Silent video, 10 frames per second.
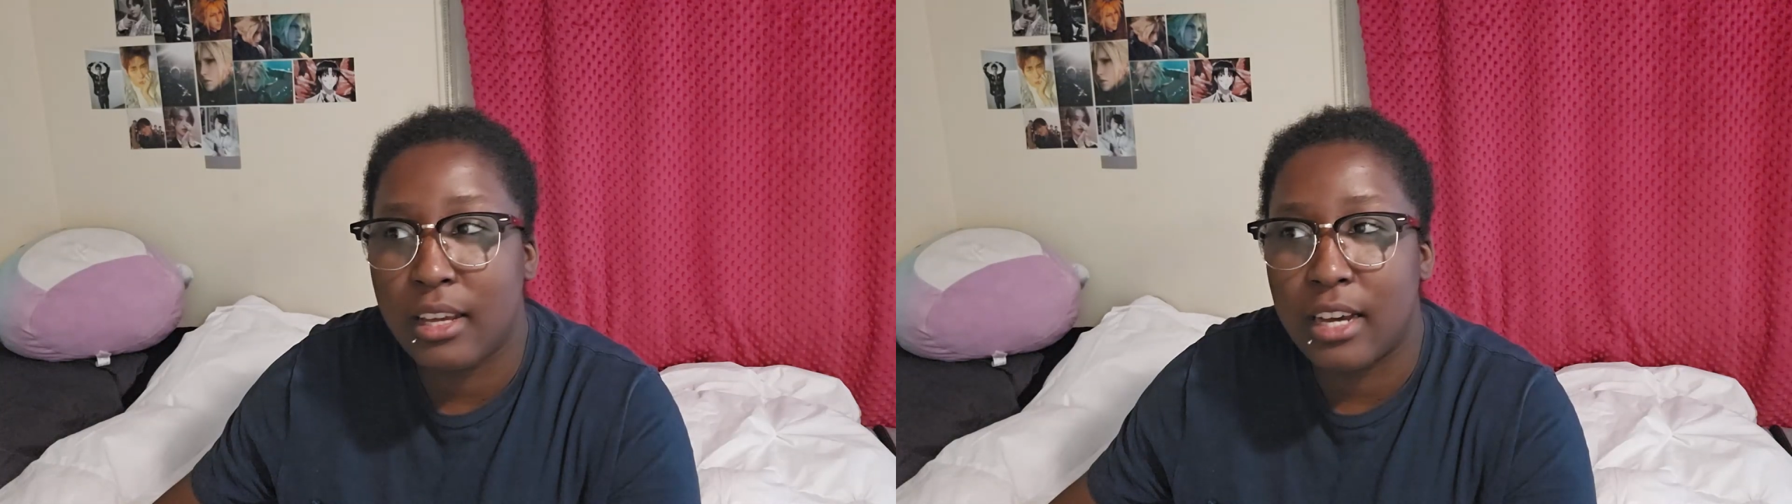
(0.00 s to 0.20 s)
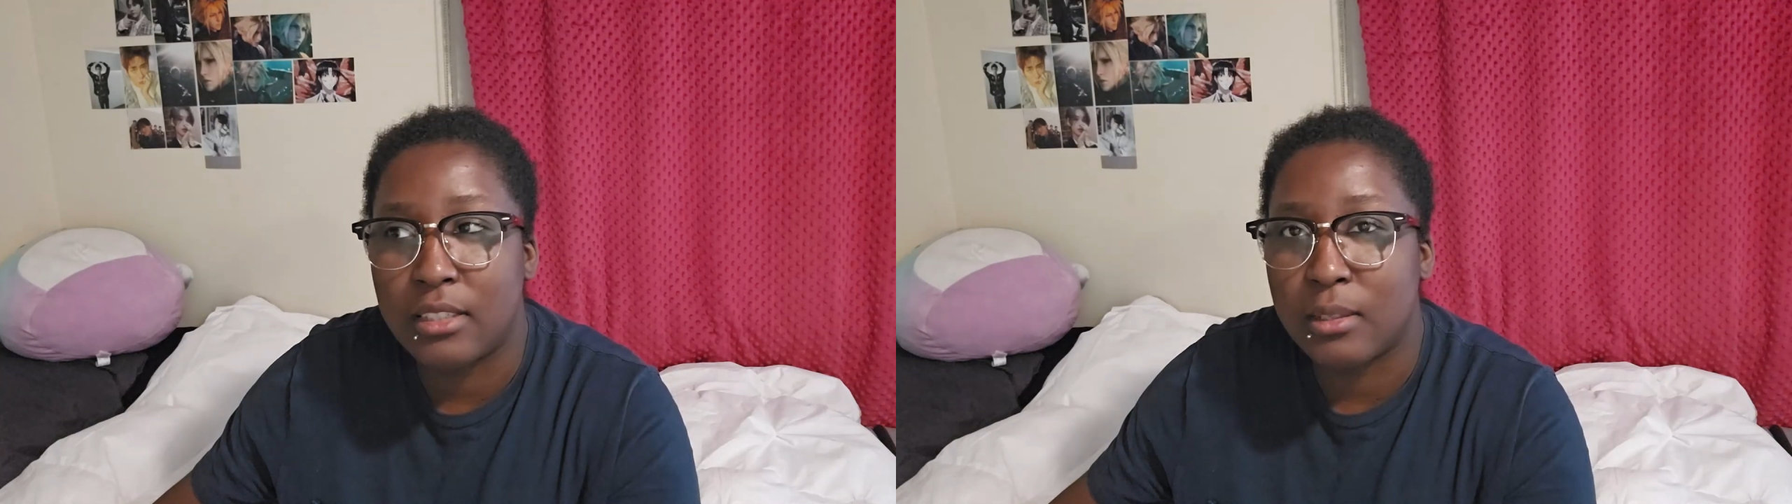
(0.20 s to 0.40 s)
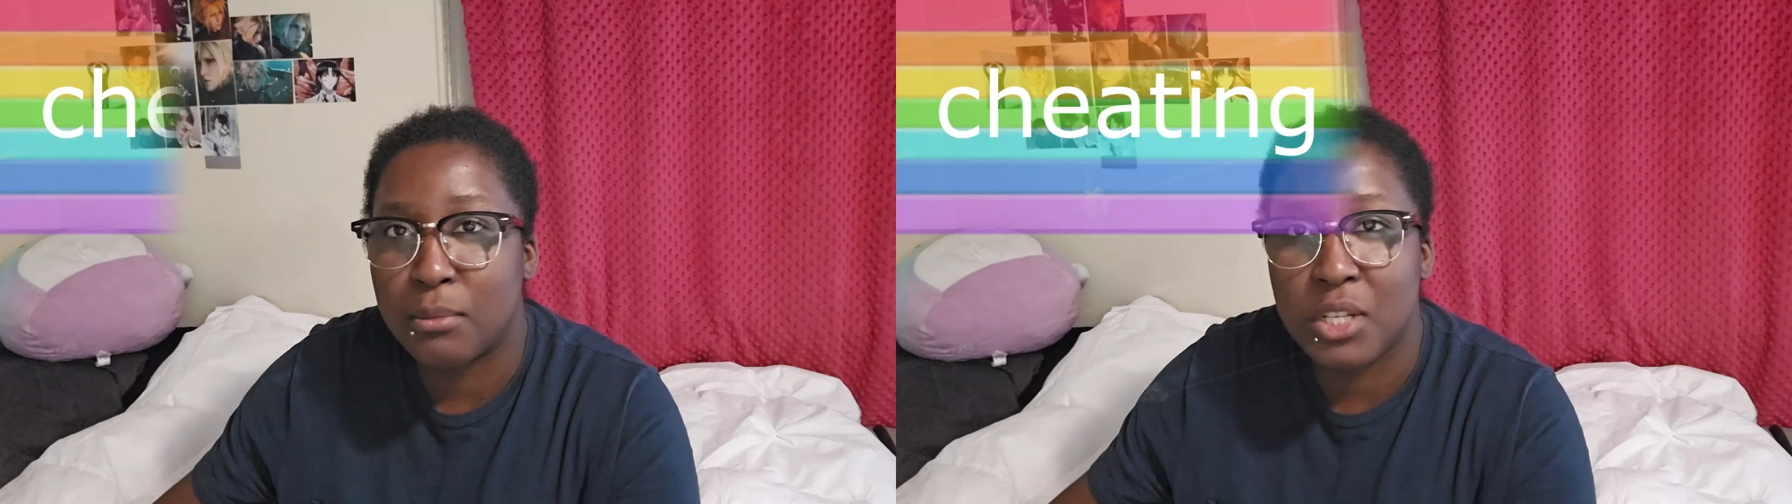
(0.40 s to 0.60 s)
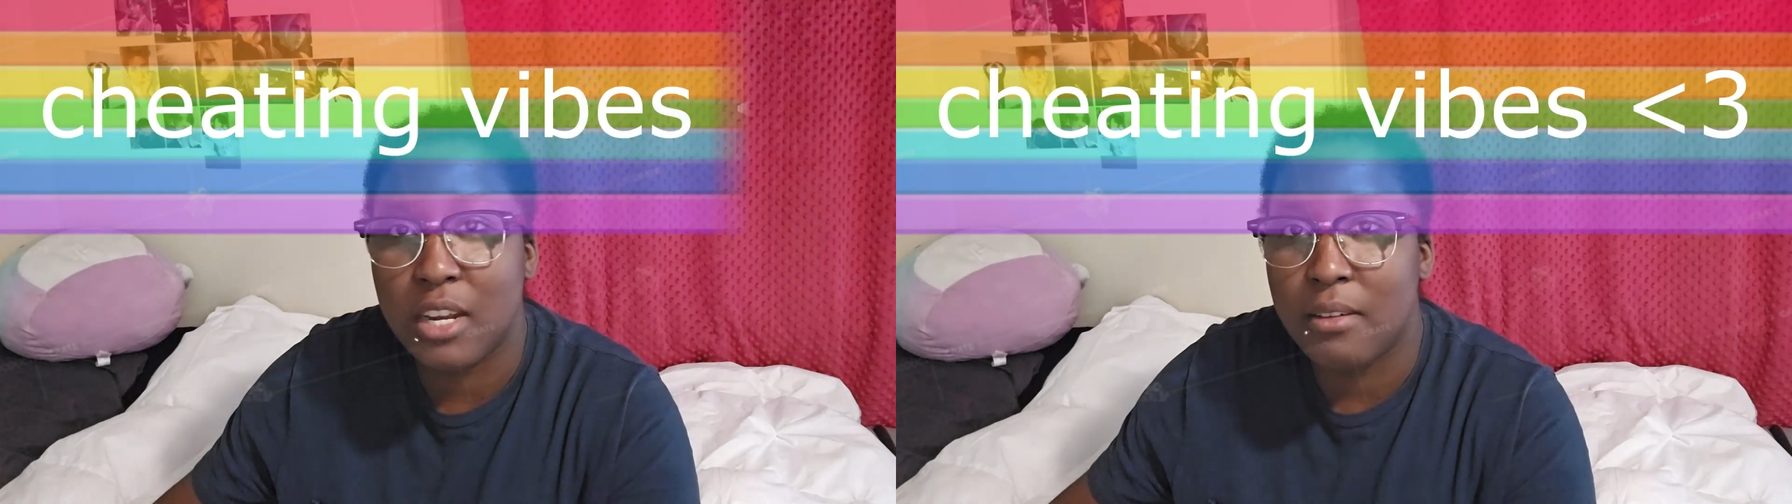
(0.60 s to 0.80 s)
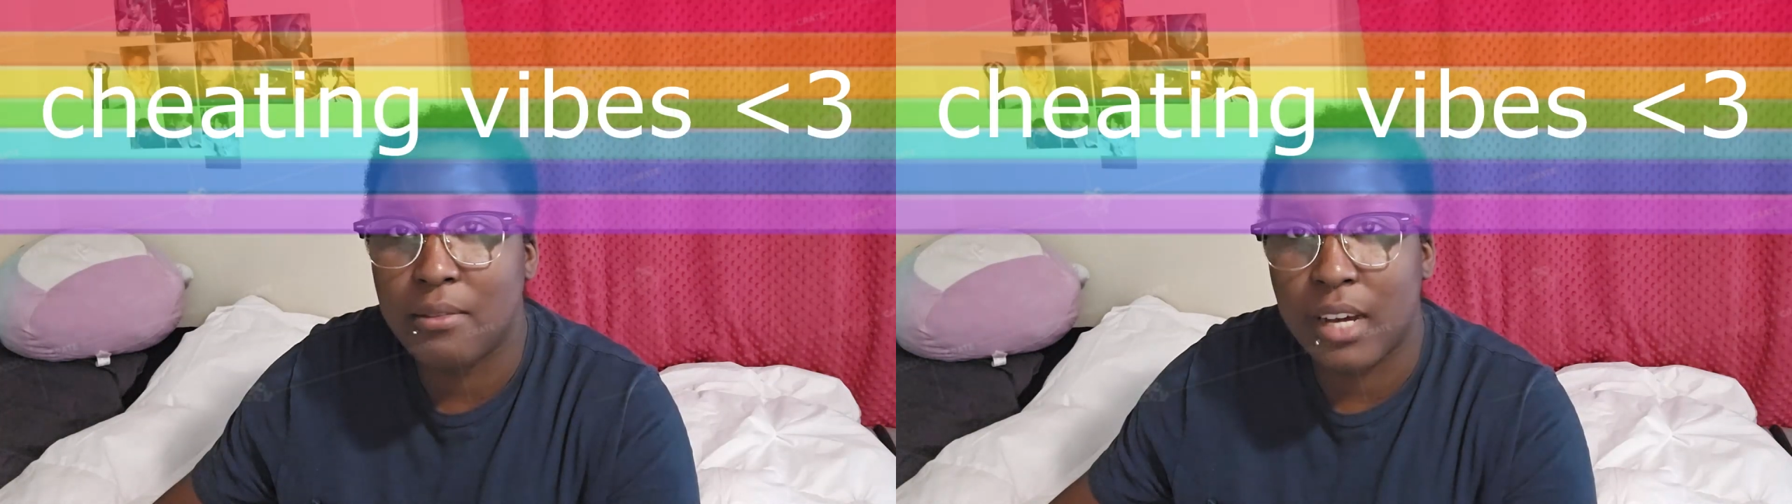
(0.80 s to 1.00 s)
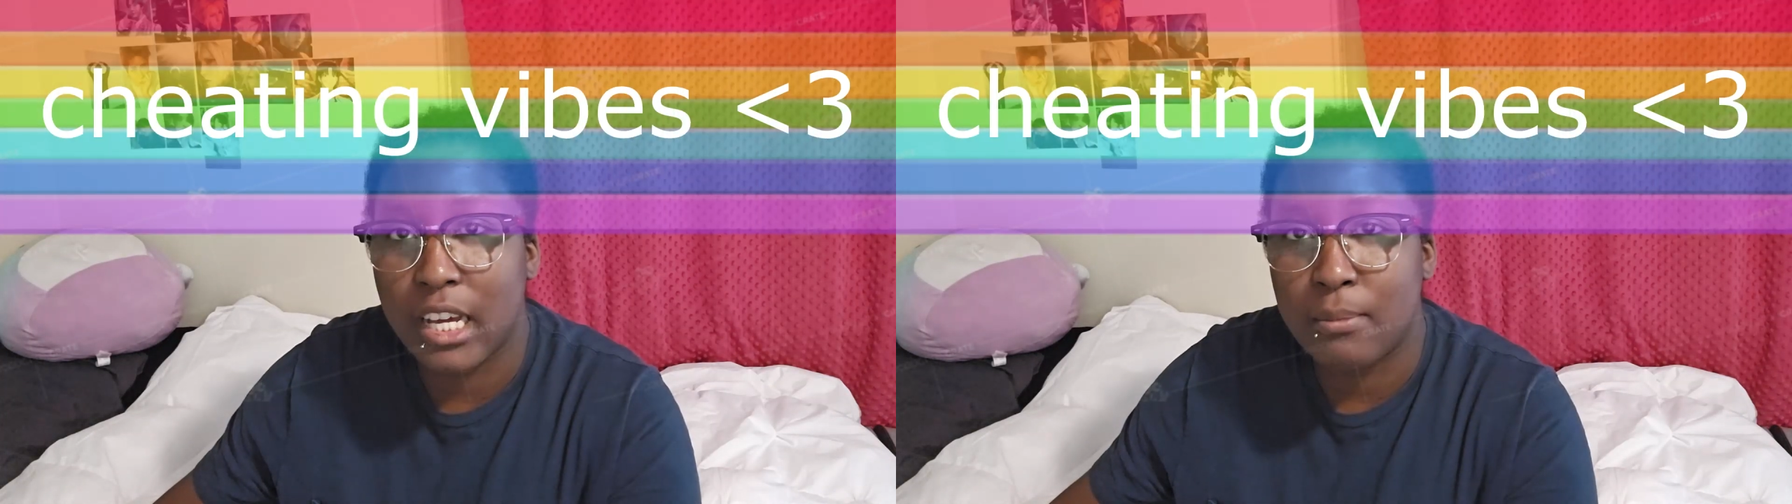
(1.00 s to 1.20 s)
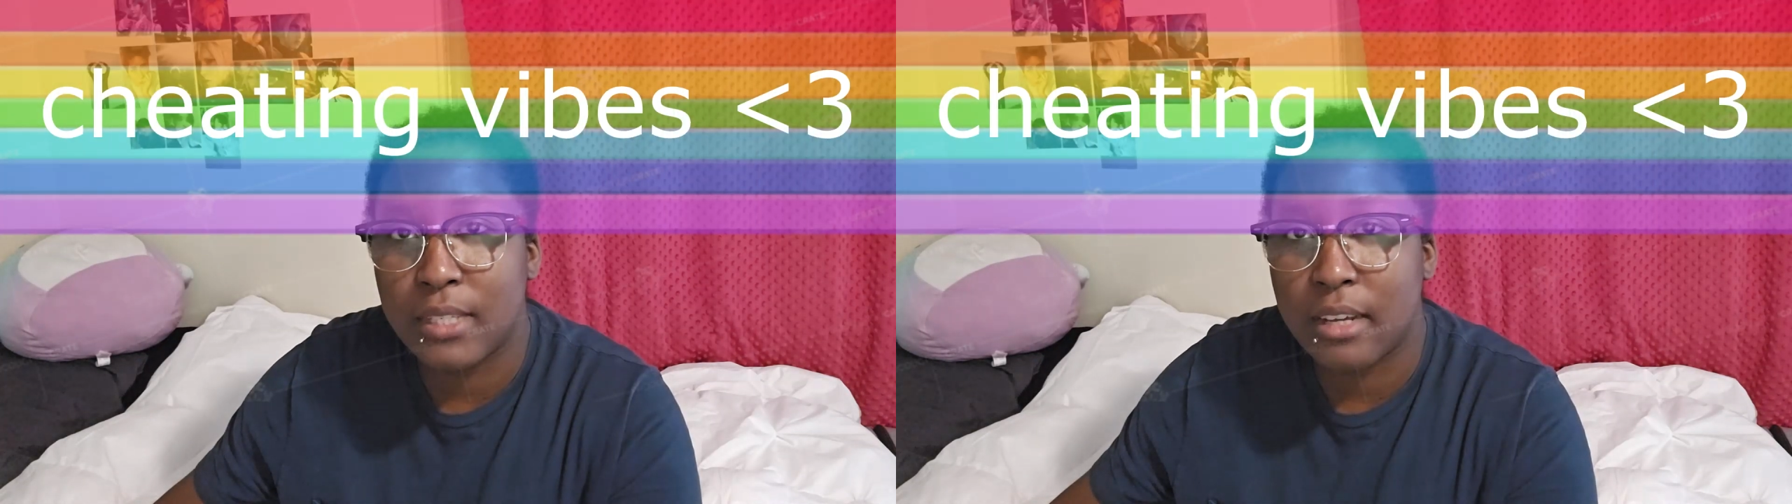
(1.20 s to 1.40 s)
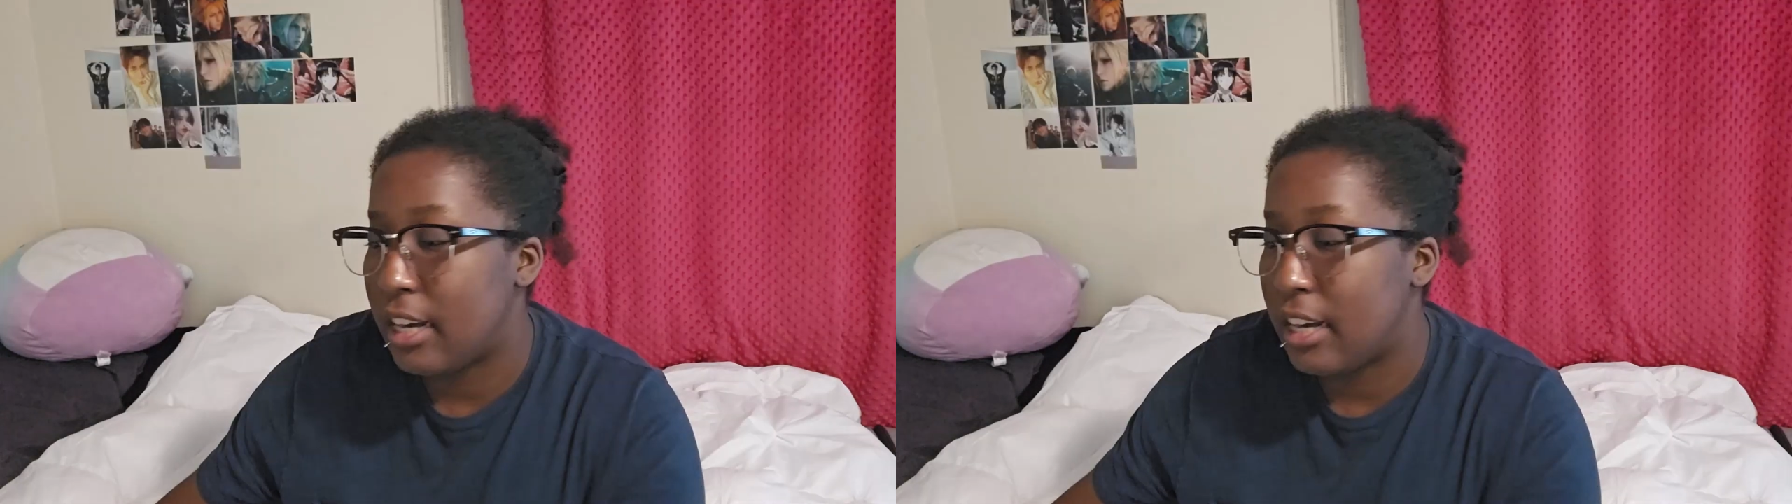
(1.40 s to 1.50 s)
has some cheating vibes.